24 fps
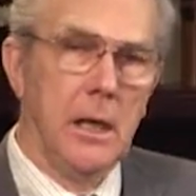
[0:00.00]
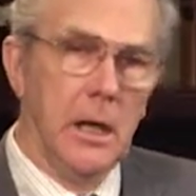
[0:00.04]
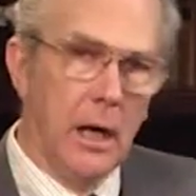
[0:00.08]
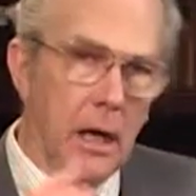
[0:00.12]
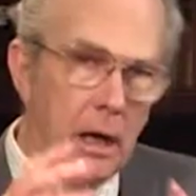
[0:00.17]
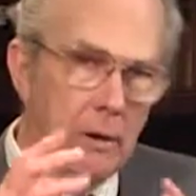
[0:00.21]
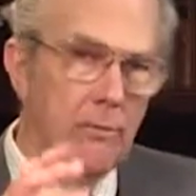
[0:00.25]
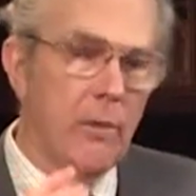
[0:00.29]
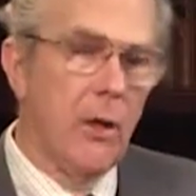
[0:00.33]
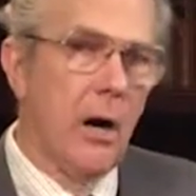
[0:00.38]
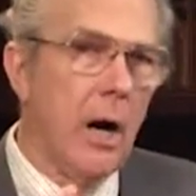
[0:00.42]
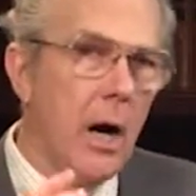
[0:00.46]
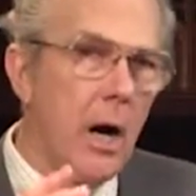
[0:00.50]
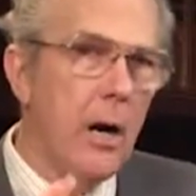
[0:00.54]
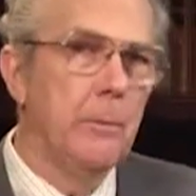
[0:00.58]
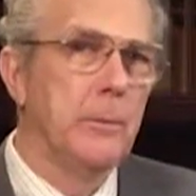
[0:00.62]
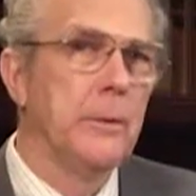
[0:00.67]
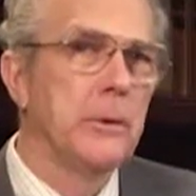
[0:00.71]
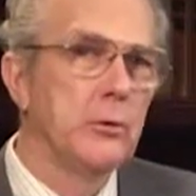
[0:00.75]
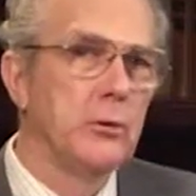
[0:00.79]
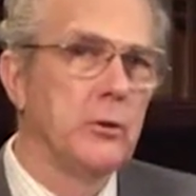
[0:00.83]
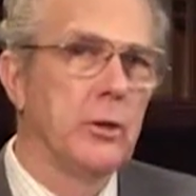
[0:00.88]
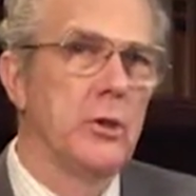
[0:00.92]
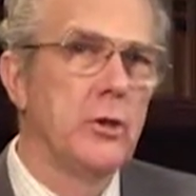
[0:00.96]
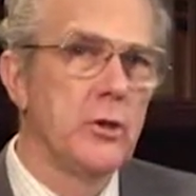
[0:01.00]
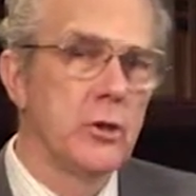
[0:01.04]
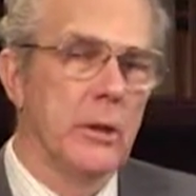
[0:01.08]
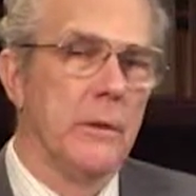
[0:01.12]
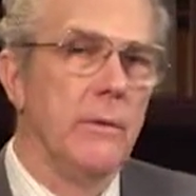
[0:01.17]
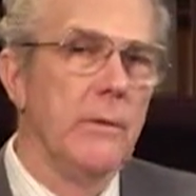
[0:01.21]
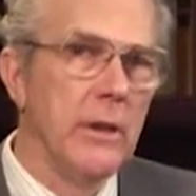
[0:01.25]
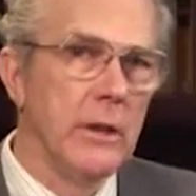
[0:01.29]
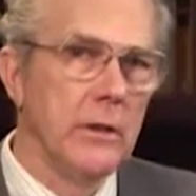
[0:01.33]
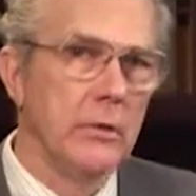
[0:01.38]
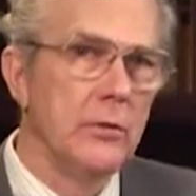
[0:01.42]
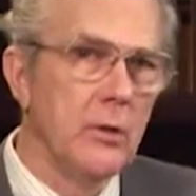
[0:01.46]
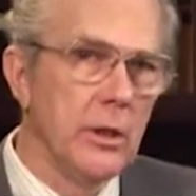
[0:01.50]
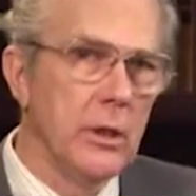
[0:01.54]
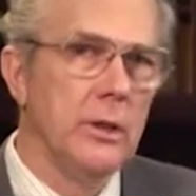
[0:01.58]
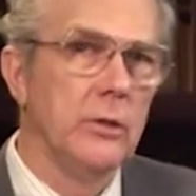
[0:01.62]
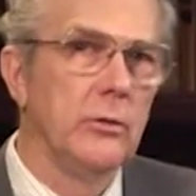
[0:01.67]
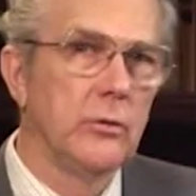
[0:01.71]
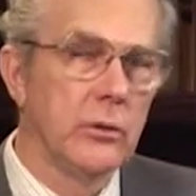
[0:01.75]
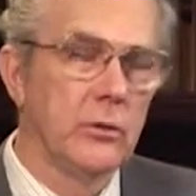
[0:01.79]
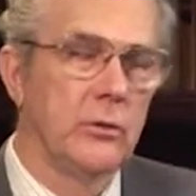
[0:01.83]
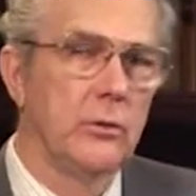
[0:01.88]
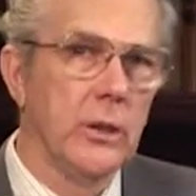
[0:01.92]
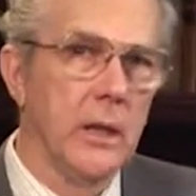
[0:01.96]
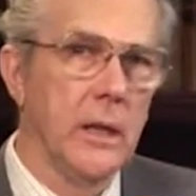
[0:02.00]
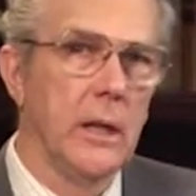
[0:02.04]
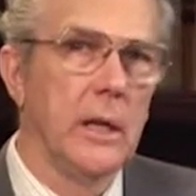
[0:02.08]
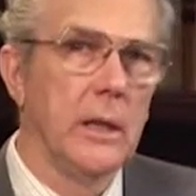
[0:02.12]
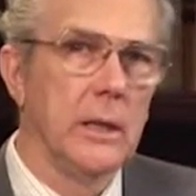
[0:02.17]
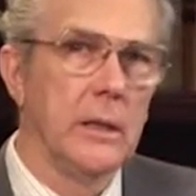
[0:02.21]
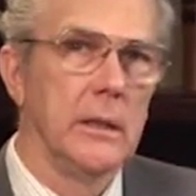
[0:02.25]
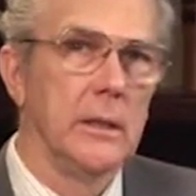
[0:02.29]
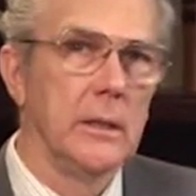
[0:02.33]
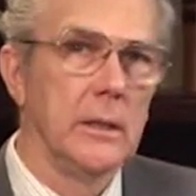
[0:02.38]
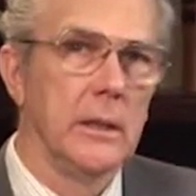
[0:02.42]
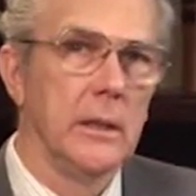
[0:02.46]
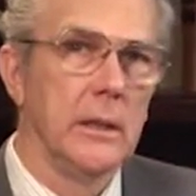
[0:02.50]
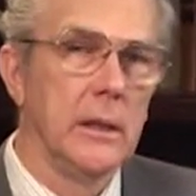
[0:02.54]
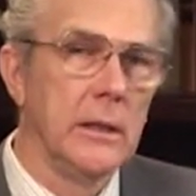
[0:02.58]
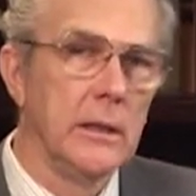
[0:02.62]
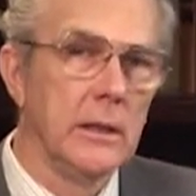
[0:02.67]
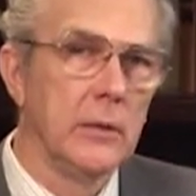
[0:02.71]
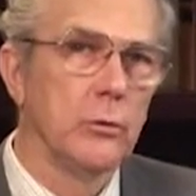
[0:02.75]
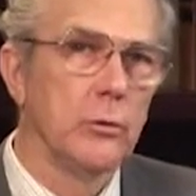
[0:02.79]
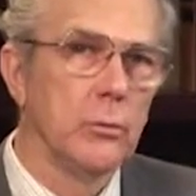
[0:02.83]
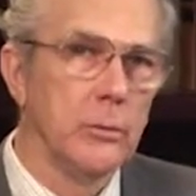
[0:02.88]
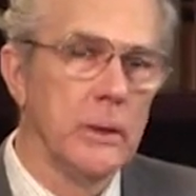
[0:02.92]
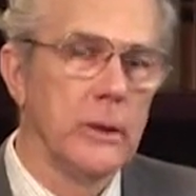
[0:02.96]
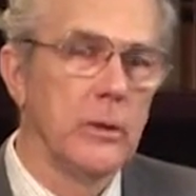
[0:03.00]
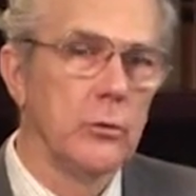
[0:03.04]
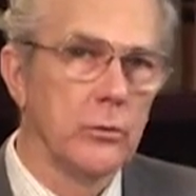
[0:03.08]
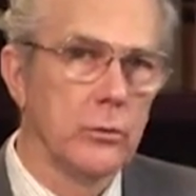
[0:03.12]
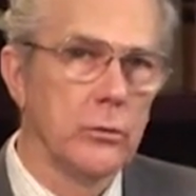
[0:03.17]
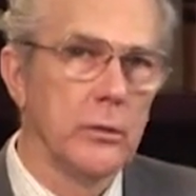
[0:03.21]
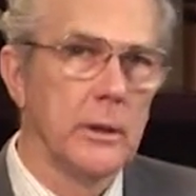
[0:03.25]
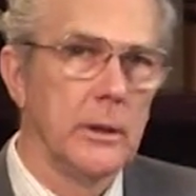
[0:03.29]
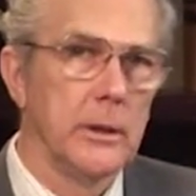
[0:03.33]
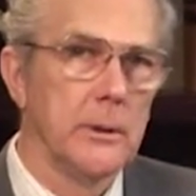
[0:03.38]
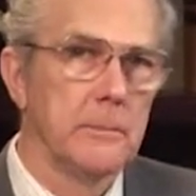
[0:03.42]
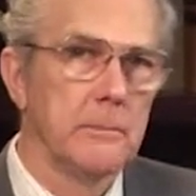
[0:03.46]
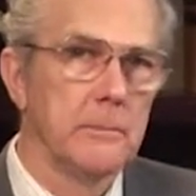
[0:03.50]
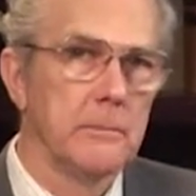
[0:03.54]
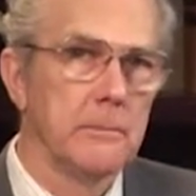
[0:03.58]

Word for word: of the opposition that Jesus had in his ministry.